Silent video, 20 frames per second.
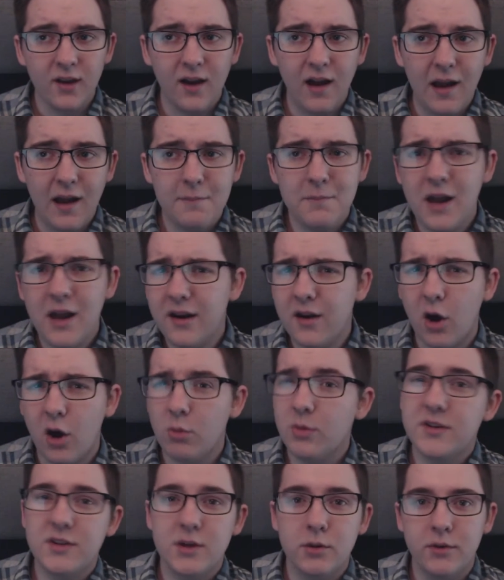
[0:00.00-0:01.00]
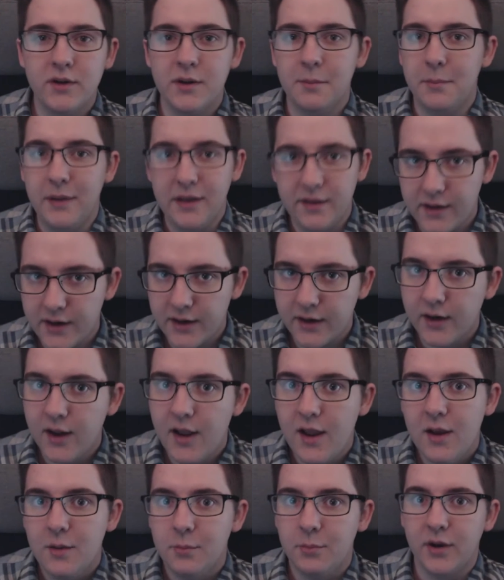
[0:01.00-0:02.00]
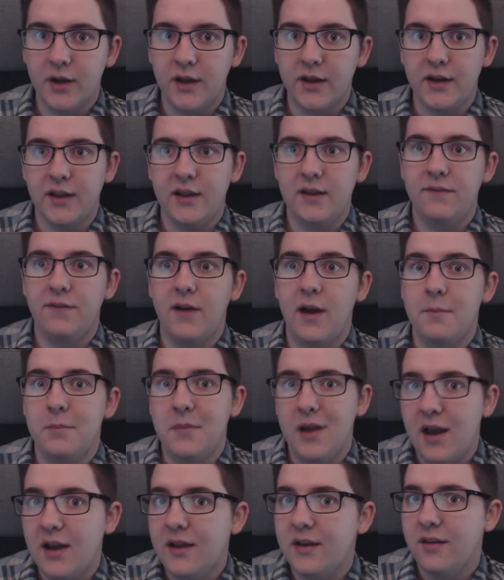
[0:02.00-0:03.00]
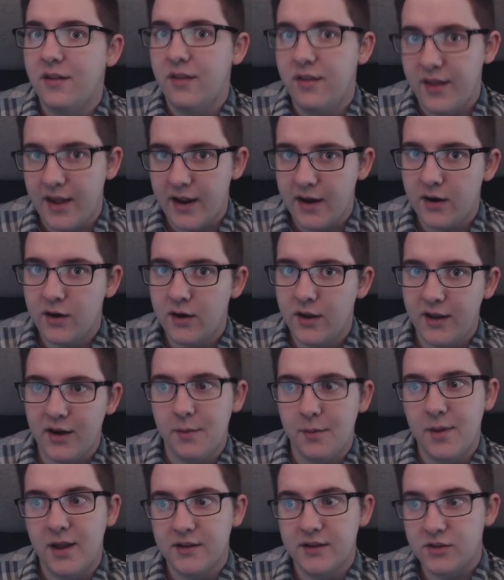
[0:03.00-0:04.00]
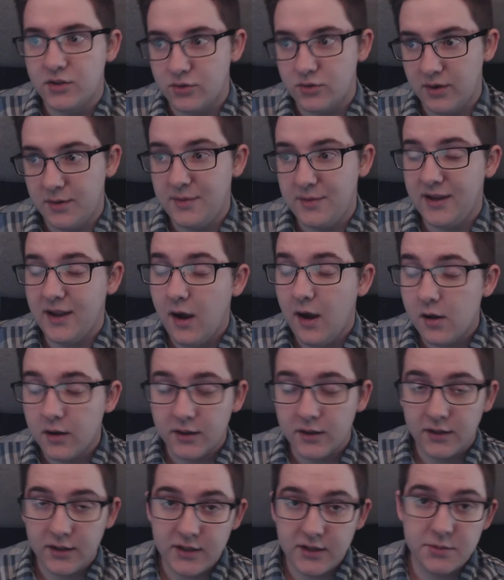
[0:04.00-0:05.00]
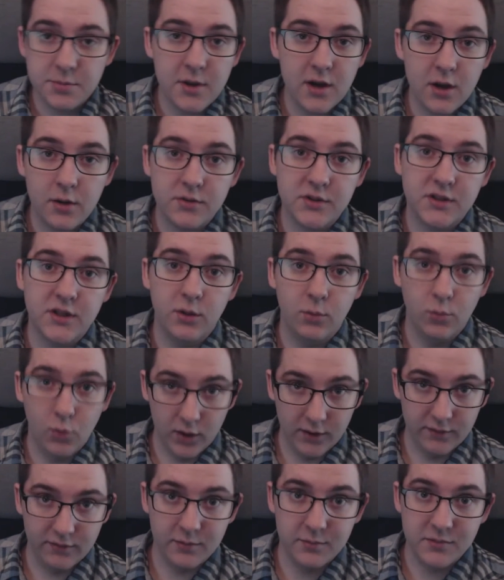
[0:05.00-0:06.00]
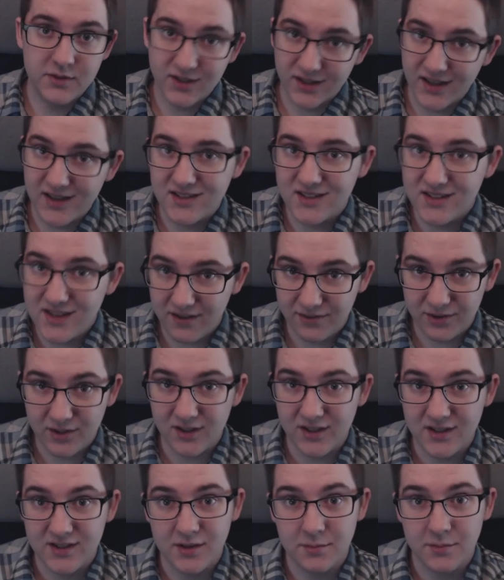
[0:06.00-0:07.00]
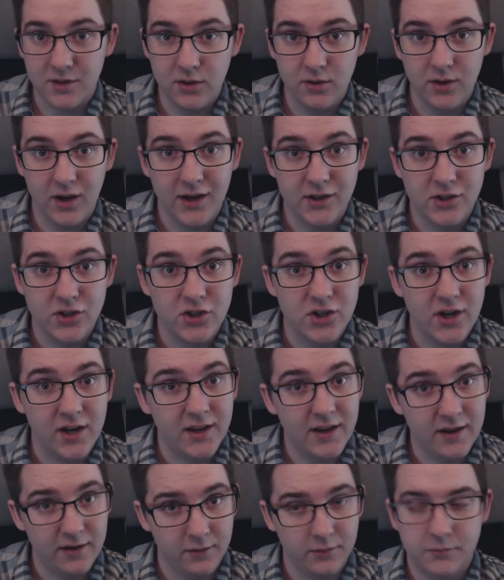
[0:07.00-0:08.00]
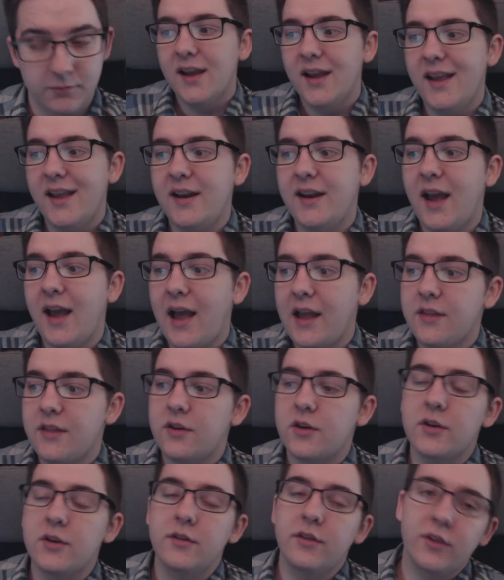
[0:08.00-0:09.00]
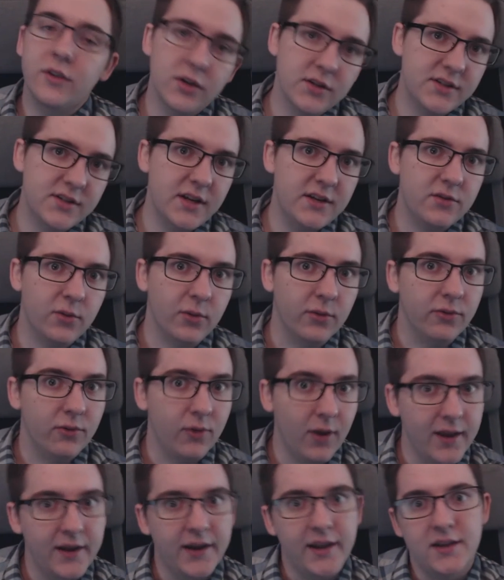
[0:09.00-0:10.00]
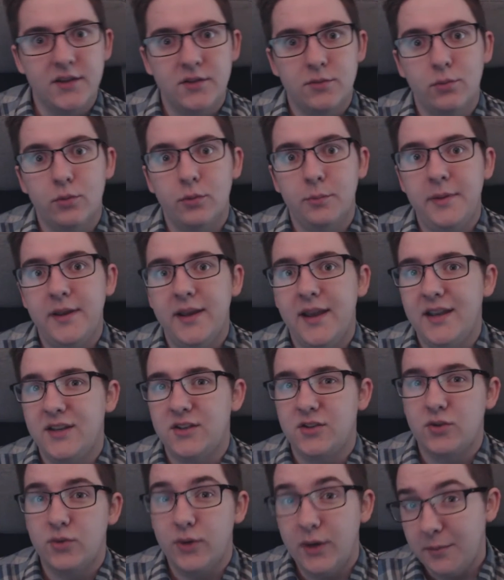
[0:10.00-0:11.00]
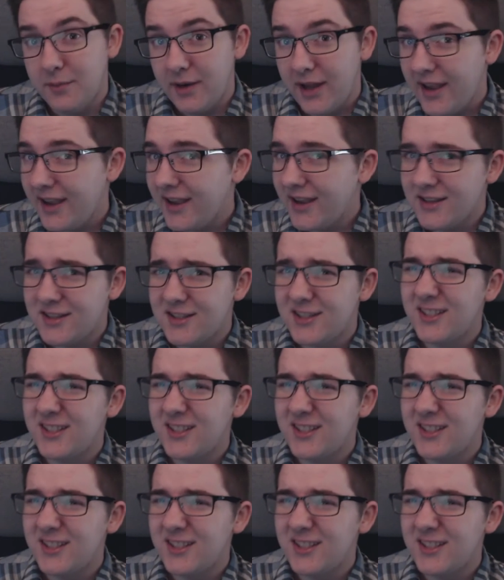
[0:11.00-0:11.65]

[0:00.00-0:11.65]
I'm not always going to be there, but if I'm not there and I'm not streaming, I'll at least be hosting one of them, so that's definitely something you guys should check out. And either Thursdays or Fridays will be a stream day.